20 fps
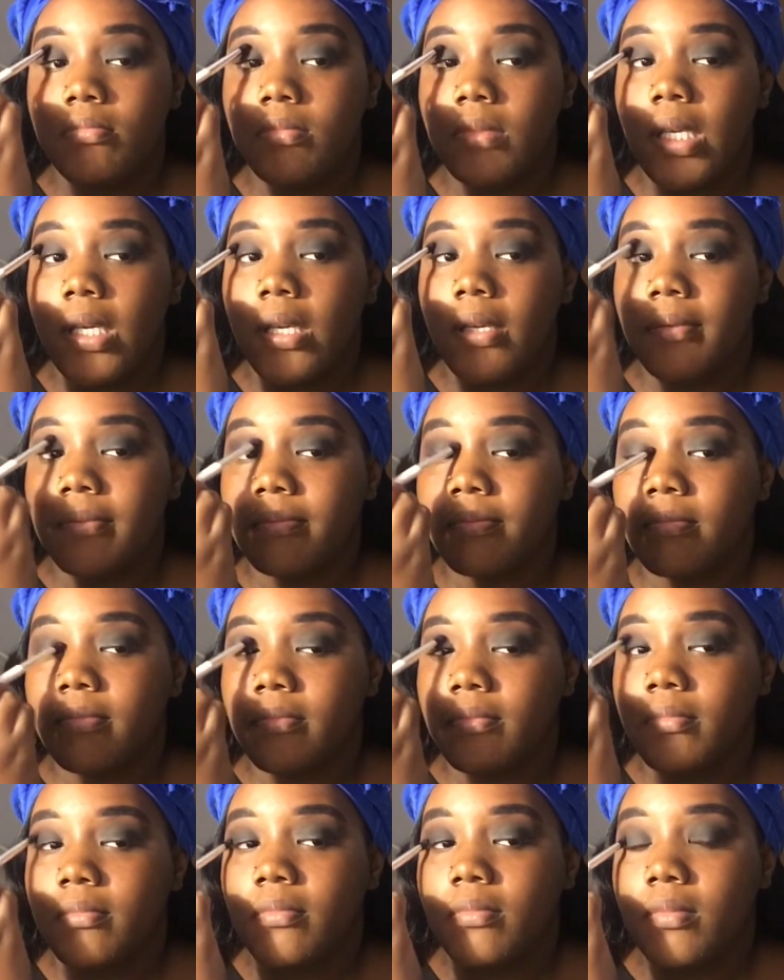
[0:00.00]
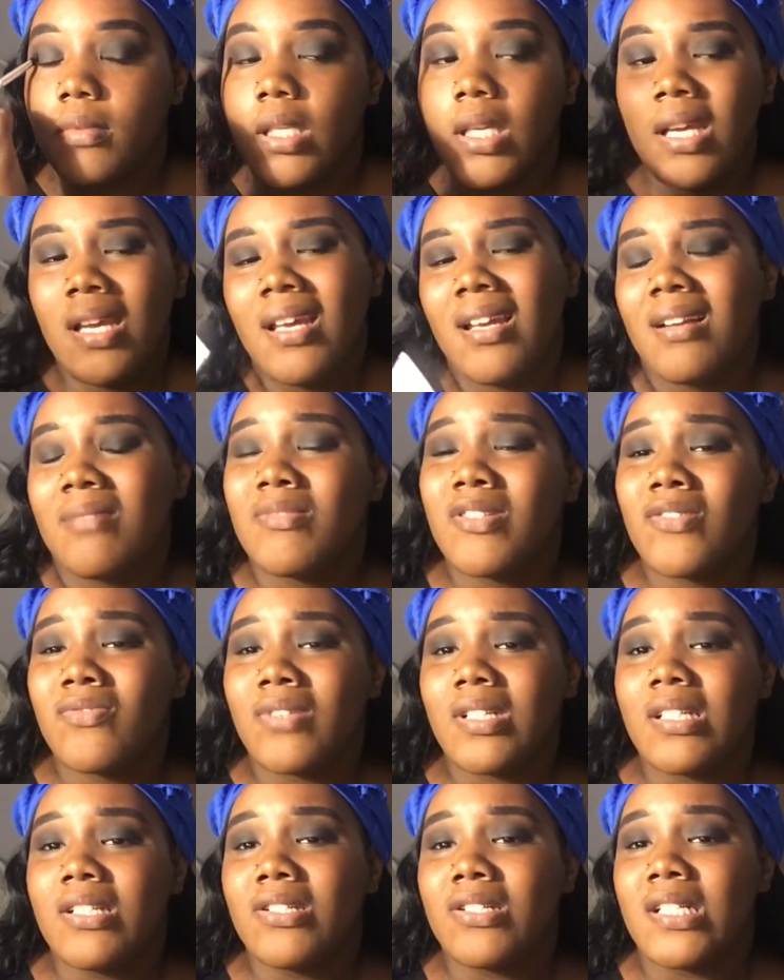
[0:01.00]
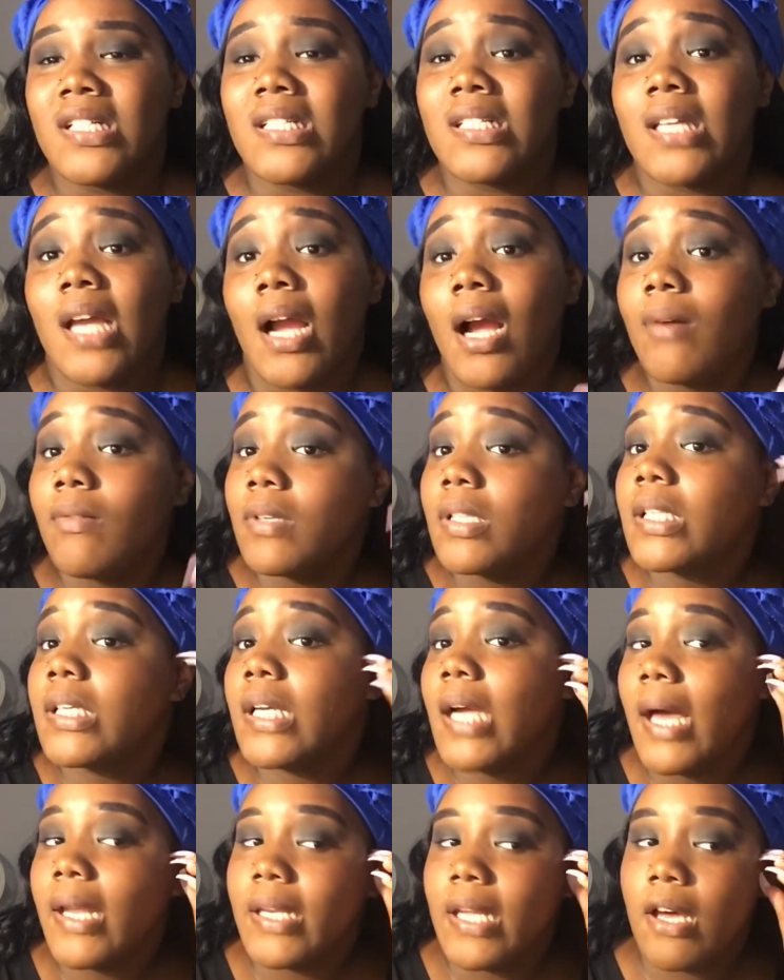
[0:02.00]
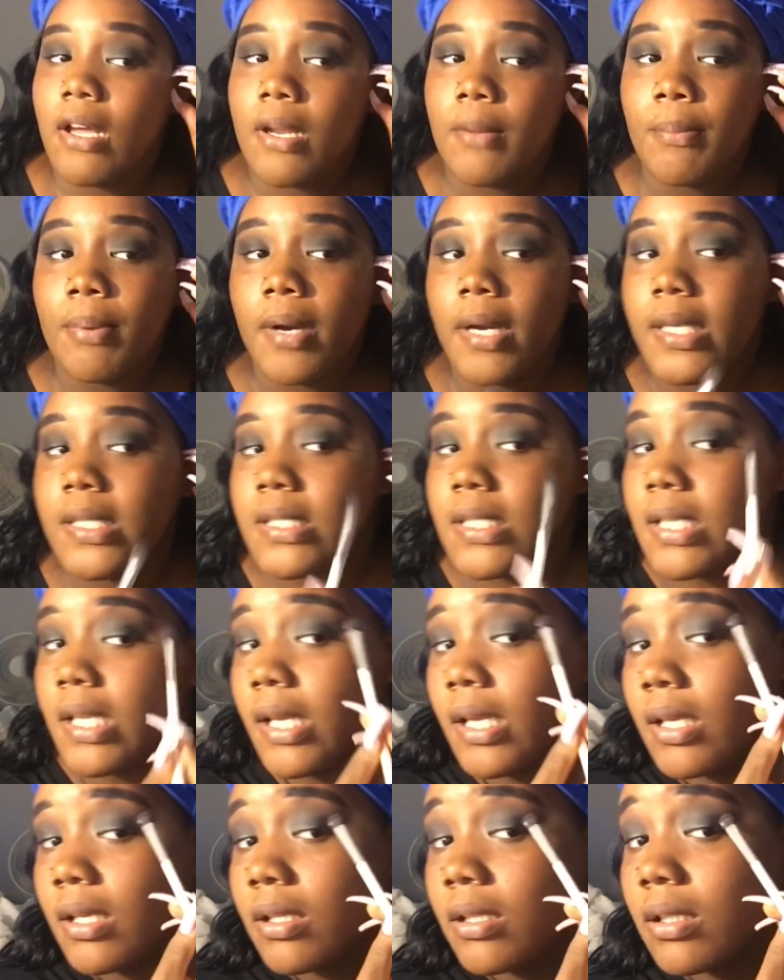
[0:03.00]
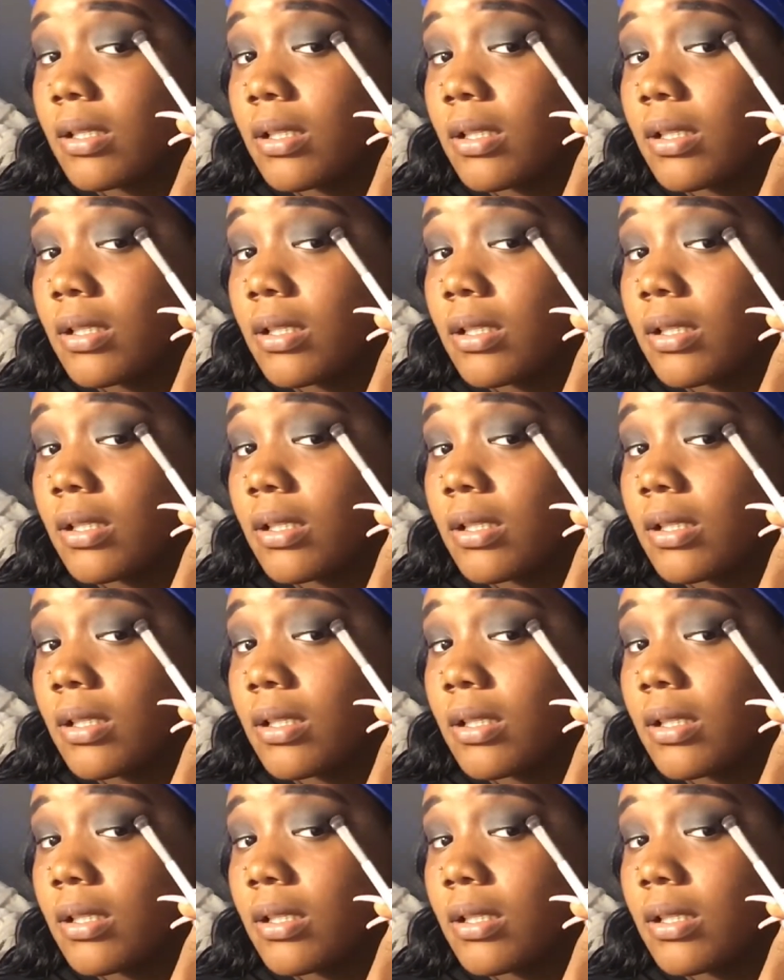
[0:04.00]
Yeah. And I'm just really stressed. Like, I really got down and prayed today.